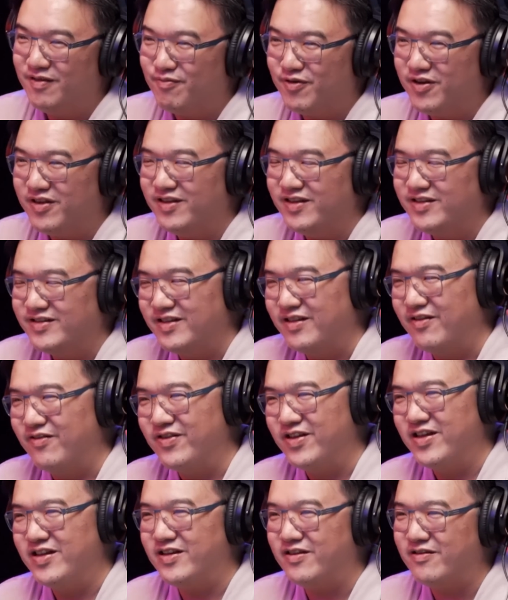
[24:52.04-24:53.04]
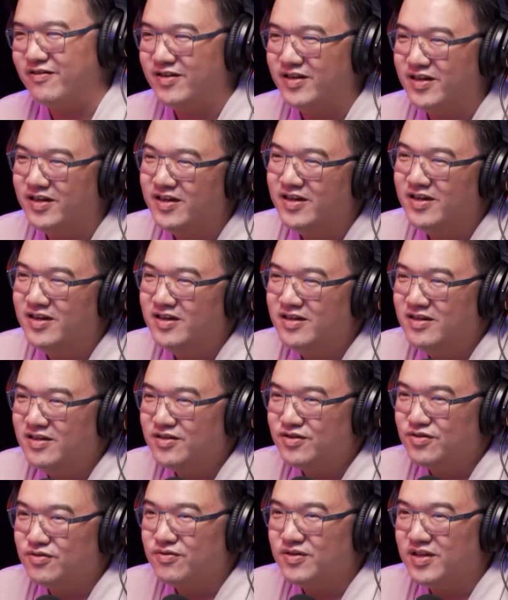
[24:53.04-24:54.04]
Apprentice and all that, right?
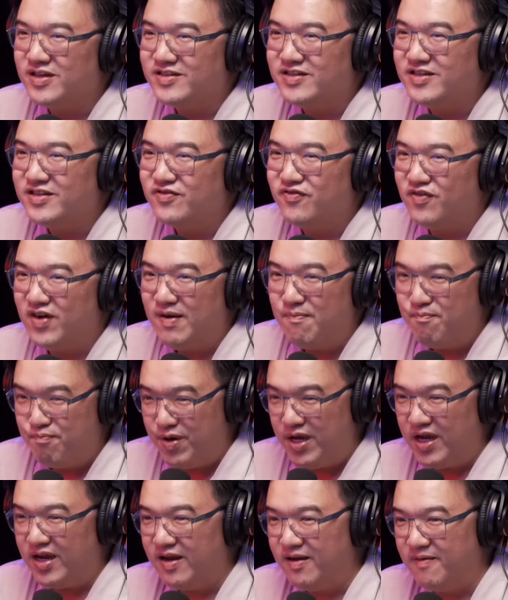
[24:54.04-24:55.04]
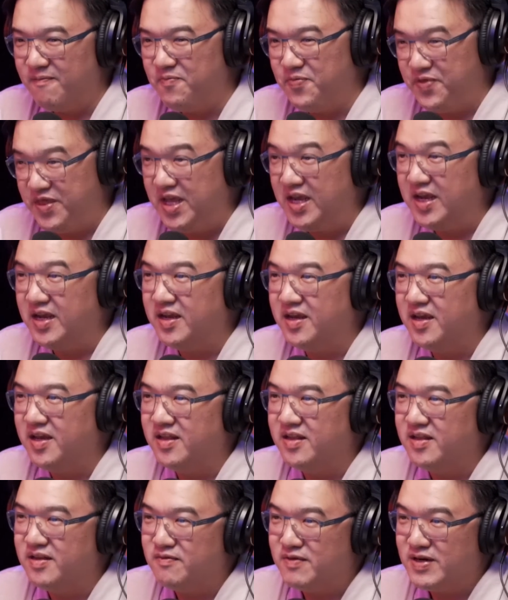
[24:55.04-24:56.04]
So there's this very big thing
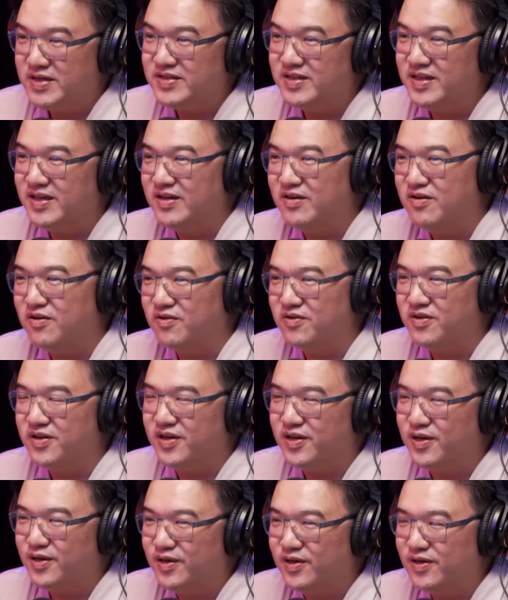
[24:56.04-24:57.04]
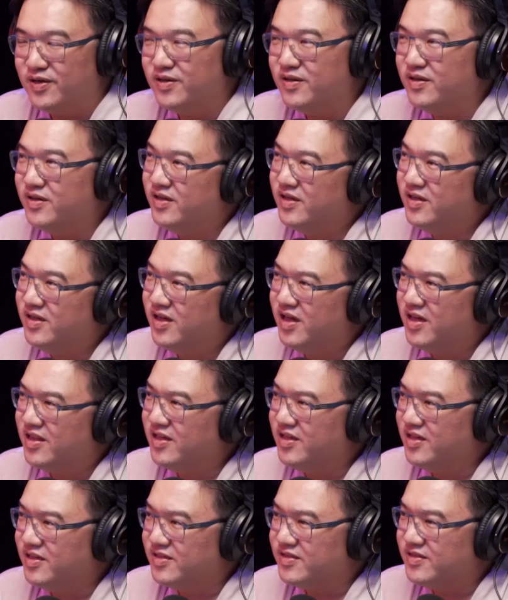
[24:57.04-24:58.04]
in wrestling called I
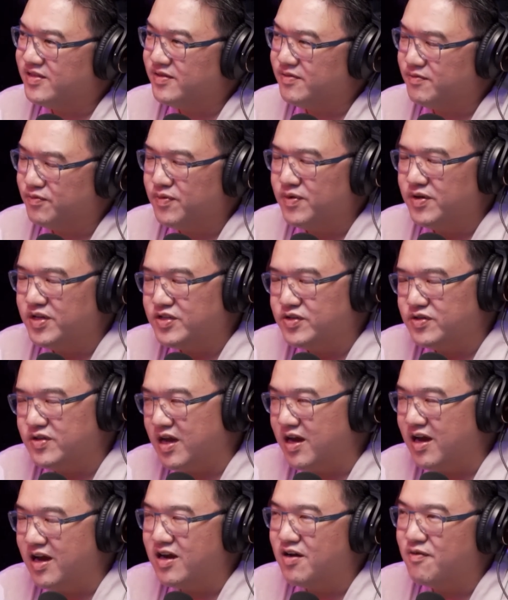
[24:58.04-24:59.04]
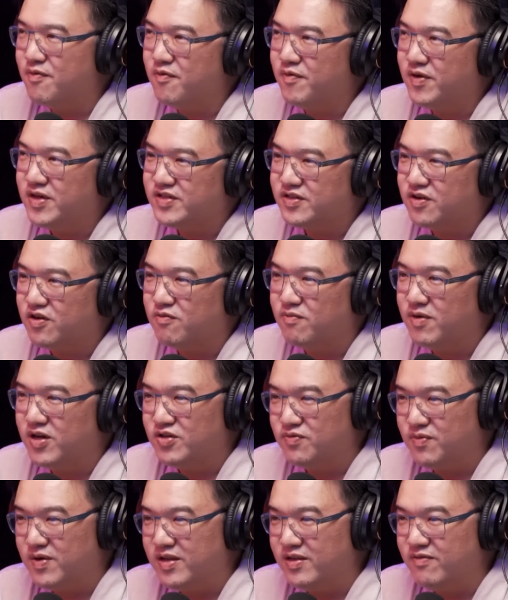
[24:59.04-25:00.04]
think it's I can't remember what it's called, but
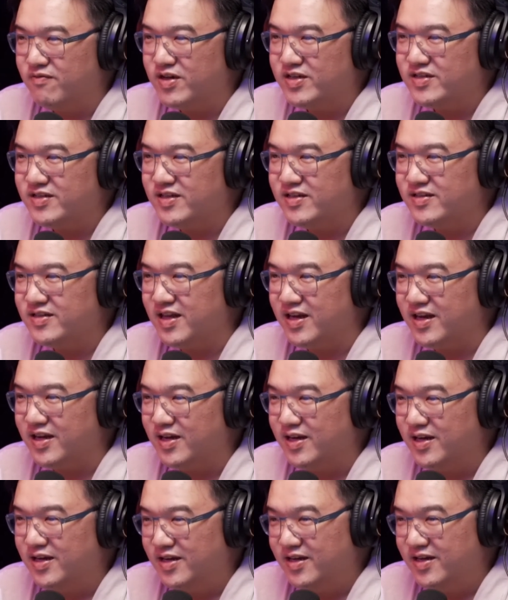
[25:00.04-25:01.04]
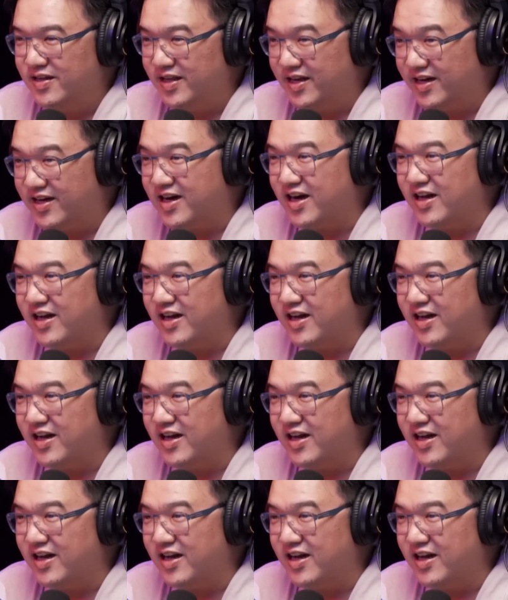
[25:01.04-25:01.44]
it's when wrestlers like they